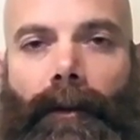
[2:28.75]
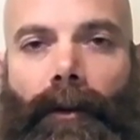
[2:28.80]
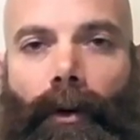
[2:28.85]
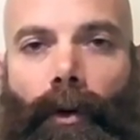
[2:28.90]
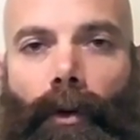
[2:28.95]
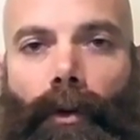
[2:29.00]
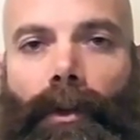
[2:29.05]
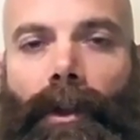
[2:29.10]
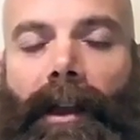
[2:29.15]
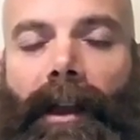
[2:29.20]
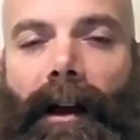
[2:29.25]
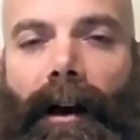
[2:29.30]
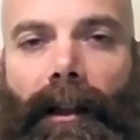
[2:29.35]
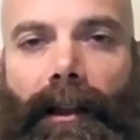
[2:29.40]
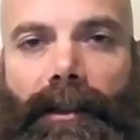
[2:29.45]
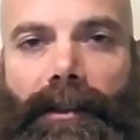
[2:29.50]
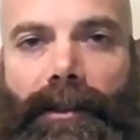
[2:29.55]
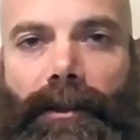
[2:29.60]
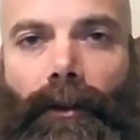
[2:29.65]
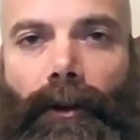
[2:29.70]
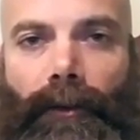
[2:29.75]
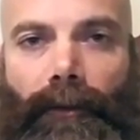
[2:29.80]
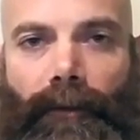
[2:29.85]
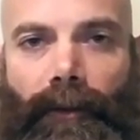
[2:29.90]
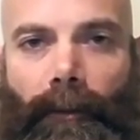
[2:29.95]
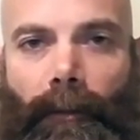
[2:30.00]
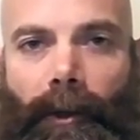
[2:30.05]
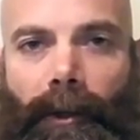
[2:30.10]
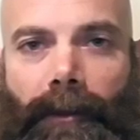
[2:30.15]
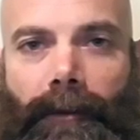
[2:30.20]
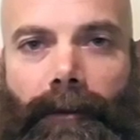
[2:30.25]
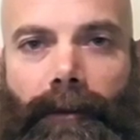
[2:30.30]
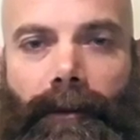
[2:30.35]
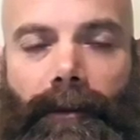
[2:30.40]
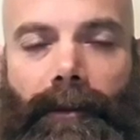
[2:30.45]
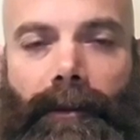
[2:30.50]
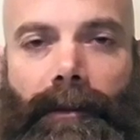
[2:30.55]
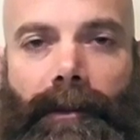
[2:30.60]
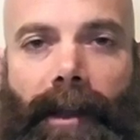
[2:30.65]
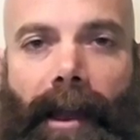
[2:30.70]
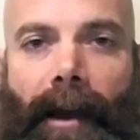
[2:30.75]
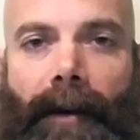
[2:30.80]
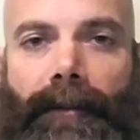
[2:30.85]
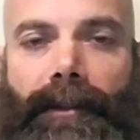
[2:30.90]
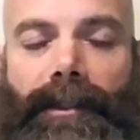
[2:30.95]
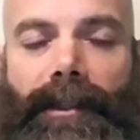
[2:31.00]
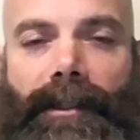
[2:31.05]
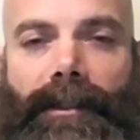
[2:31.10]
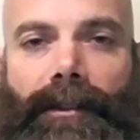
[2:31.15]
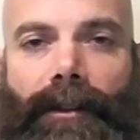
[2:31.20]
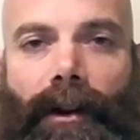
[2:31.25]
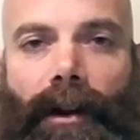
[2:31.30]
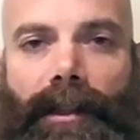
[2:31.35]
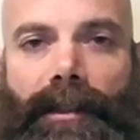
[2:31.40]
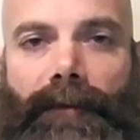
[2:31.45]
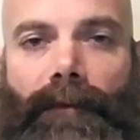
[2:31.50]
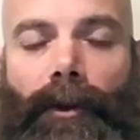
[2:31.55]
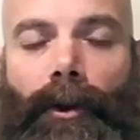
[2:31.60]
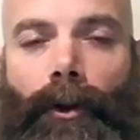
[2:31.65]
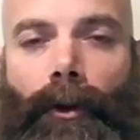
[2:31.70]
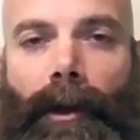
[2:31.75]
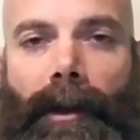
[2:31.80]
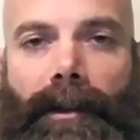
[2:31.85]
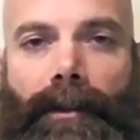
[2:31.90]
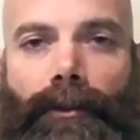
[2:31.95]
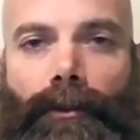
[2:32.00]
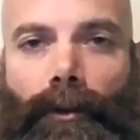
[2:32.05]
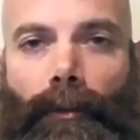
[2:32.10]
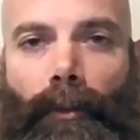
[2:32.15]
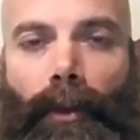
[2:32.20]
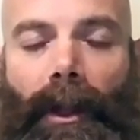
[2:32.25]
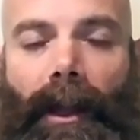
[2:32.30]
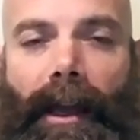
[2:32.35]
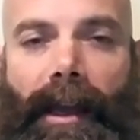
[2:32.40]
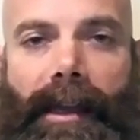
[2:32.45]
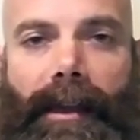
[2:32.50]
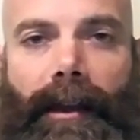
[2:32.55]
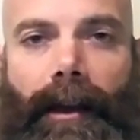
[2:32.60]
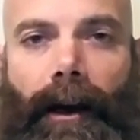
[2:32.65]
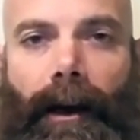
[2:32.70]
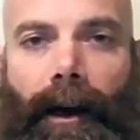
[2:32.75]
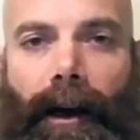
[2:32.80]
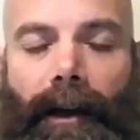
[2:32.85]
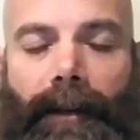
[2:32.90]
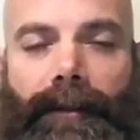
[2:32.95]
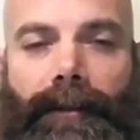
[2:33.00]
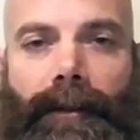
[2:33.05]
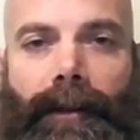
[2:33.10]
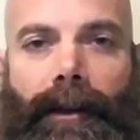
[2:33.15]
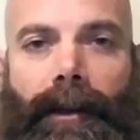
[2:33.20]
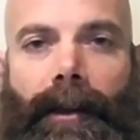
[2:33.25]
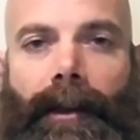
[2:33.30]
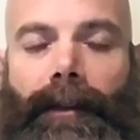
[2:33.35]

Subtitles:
All the color's gone from it. Now it's the size of a credit or a playing card.